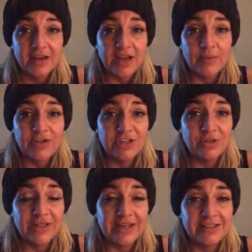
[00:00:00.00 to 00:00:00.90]
And when you do
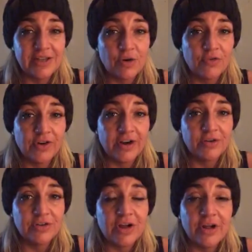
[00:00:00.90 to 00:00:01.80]
that, it's like over
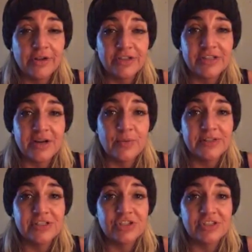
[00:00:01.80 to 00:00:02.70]
$100. And I
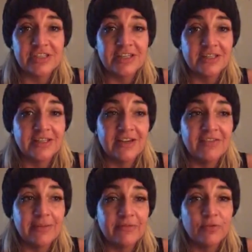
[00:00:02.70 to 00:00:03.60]
wasn't just going to give
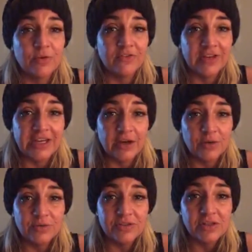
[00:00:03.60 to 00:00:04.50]
them 4
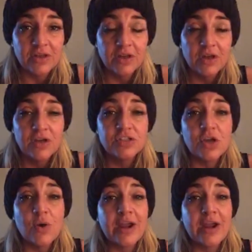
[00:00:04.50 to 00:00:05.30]
videos. So I